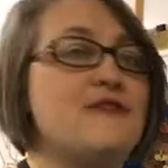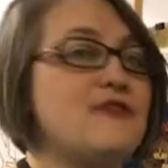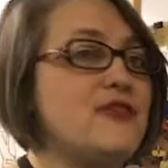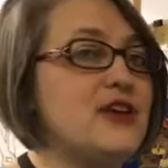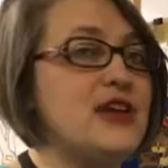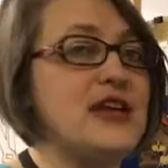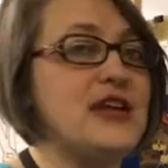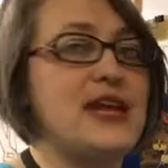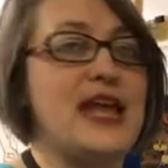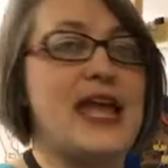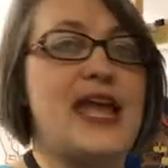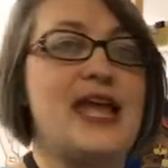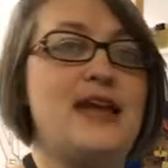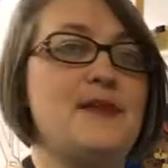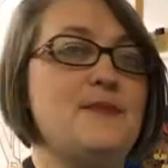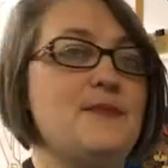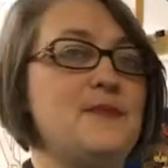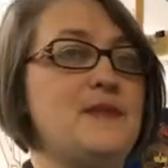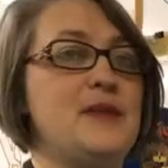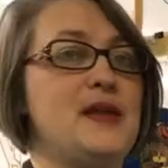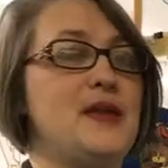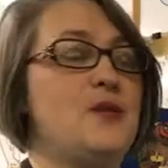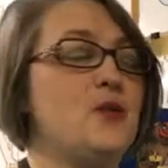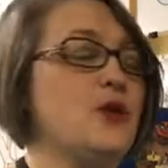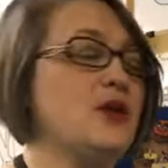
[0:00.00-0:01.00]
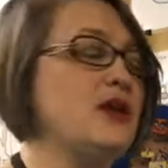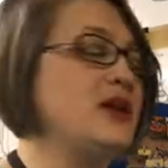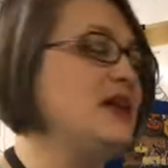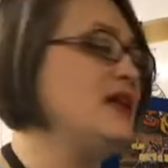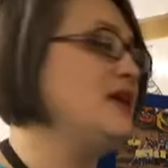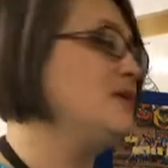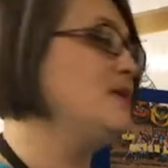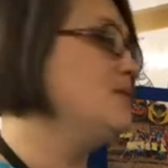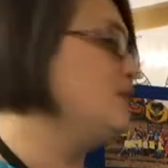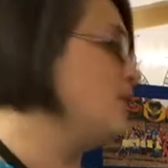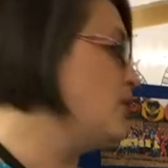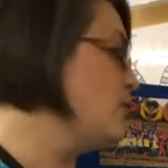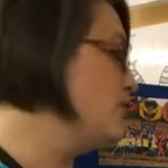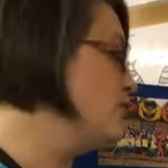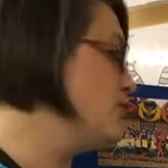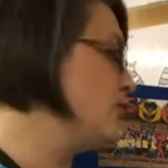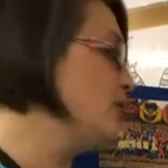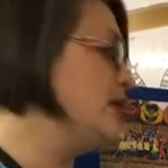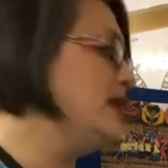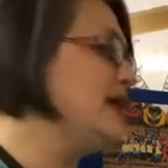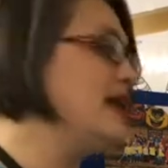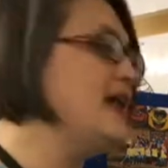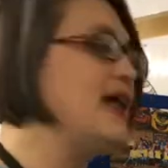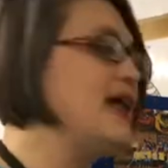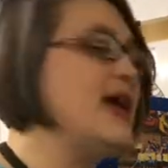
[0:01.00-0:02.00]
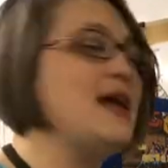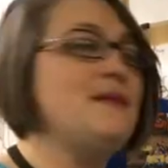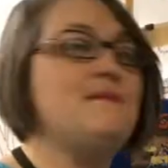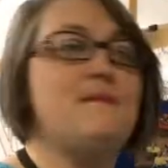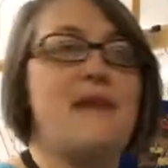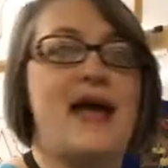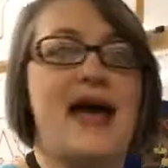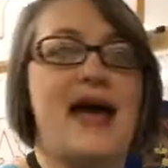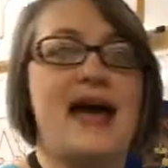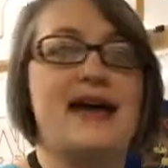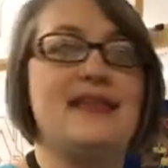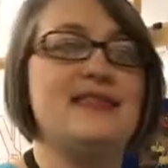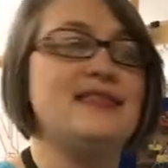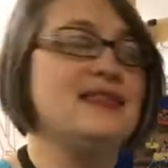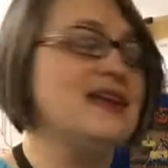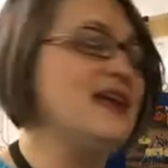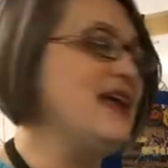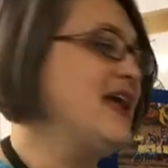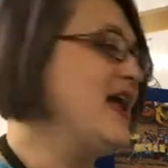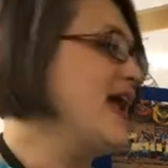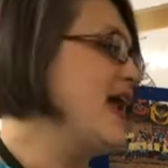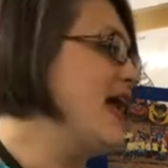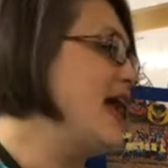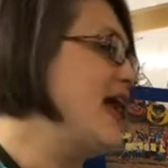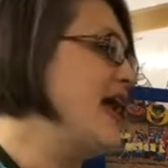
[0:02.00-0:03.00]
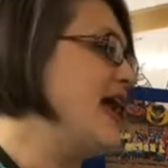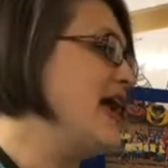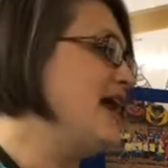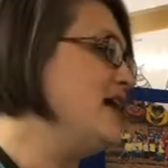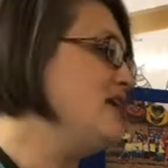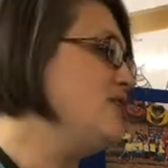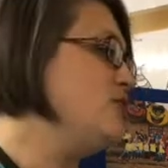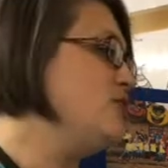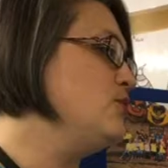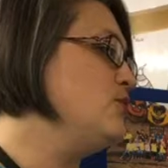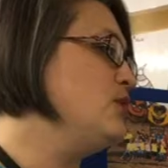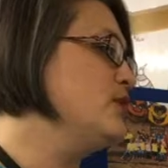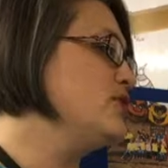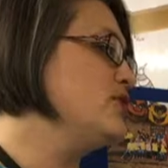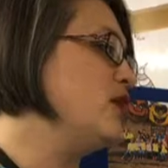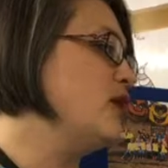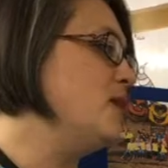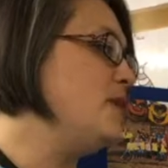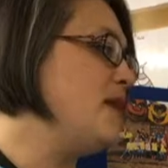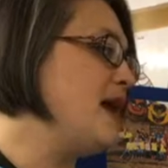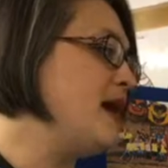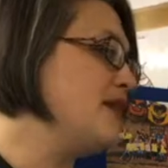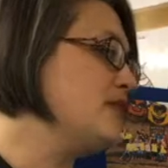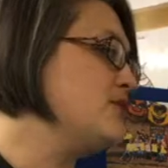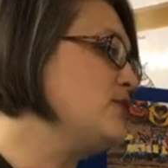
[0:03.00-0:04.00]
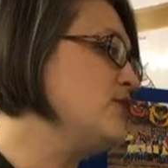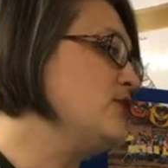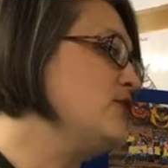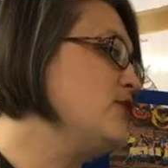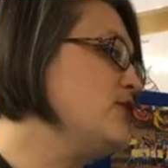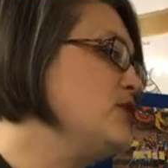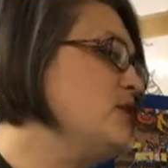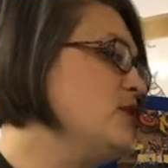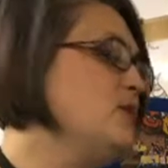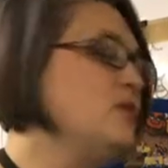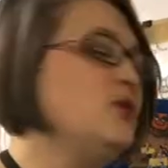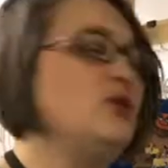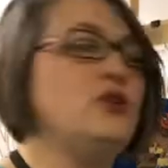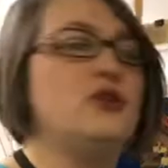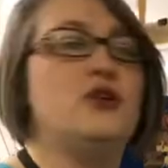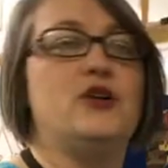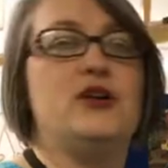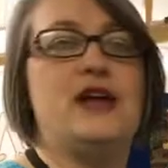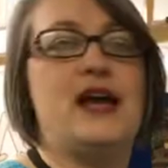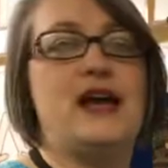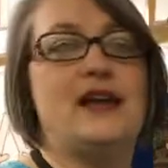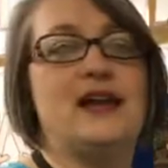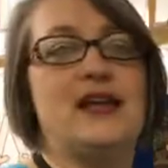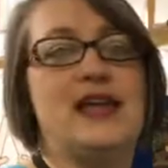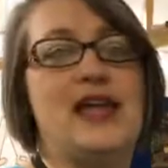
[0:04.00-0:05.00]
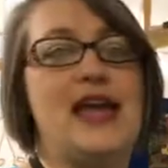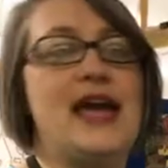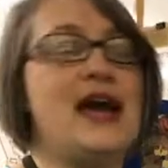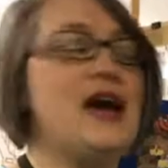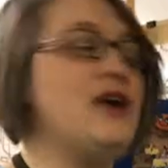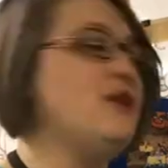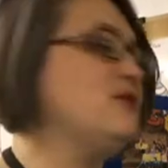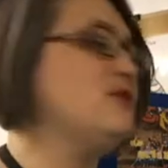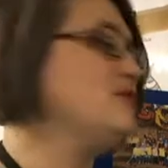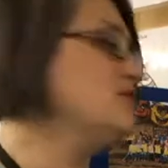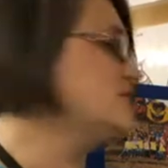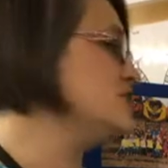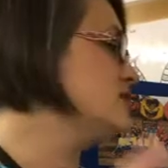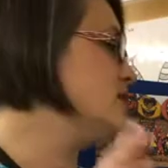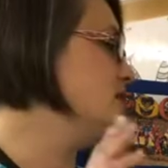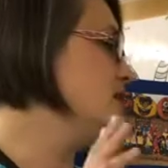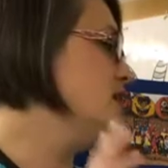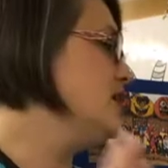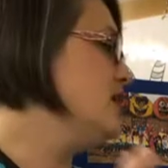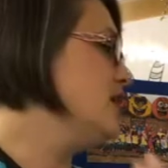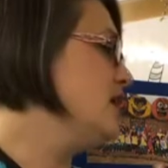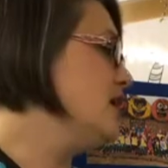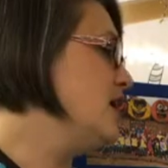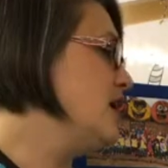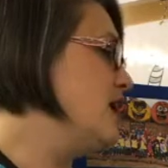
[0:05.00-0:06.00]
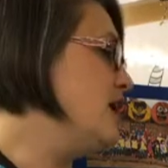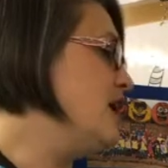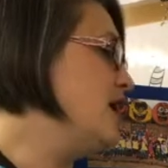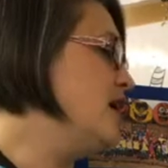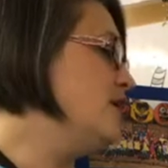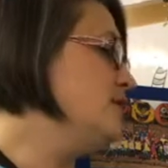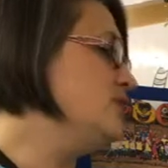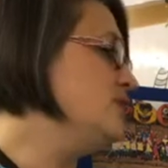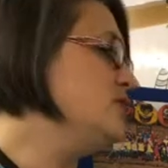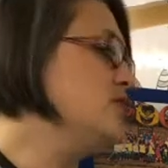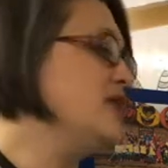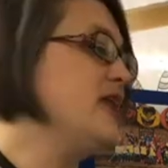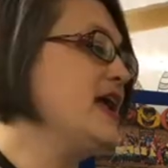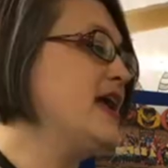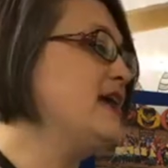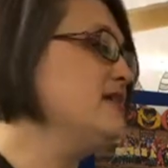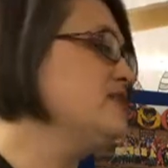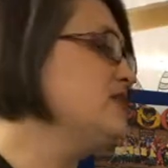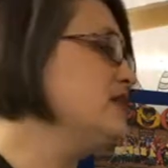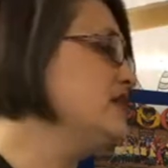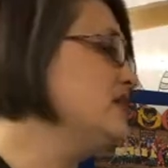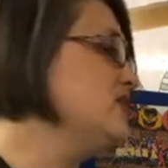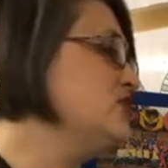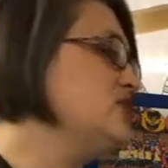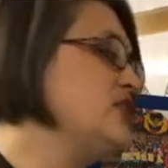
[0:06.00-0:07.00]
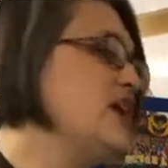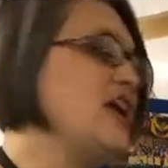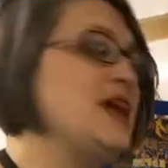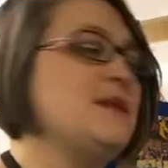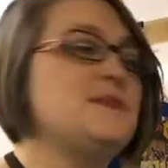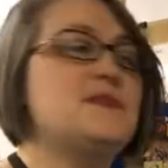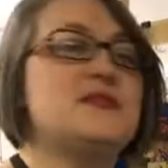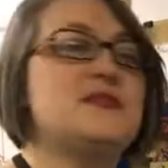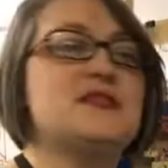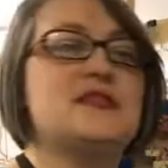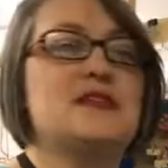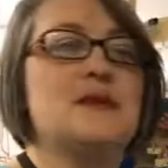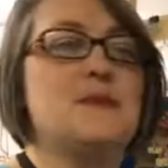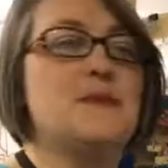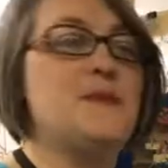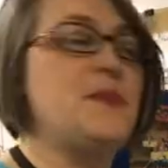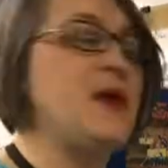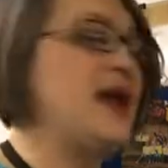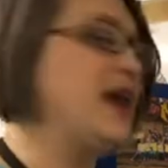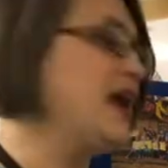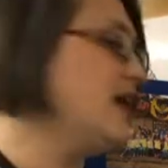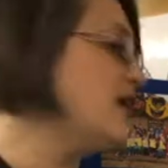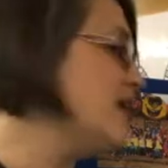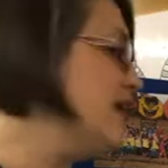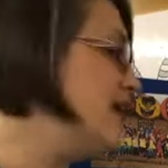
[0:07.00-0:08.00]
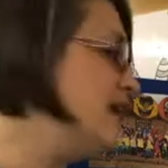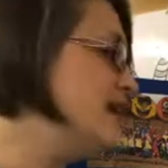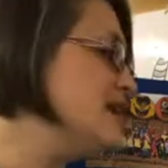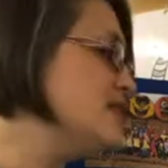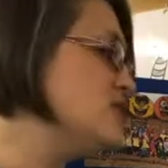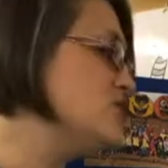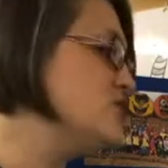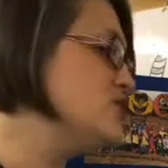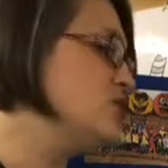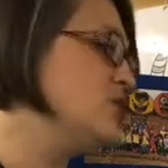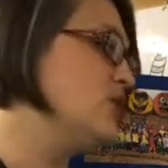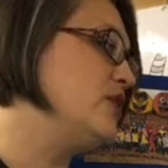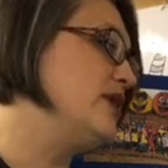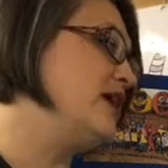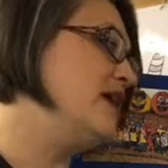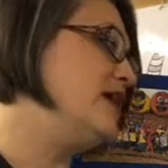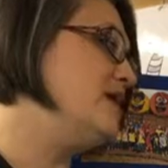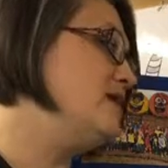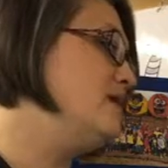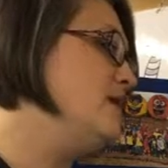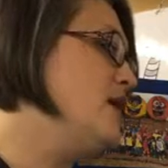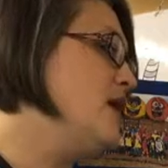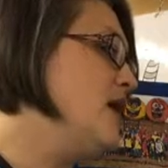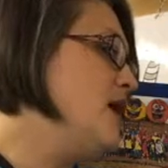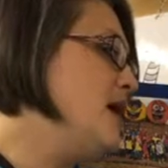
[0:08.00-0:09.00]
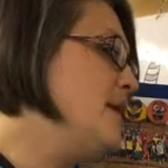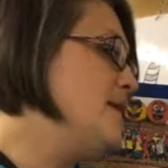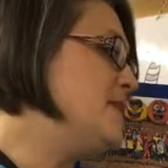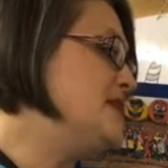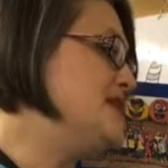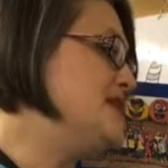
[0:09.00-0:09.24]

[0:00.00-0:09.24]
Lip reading: every day be working in both reading and math. And with our math curriculum, we'll learn how to count, do counting, shapes, comparing and sorting,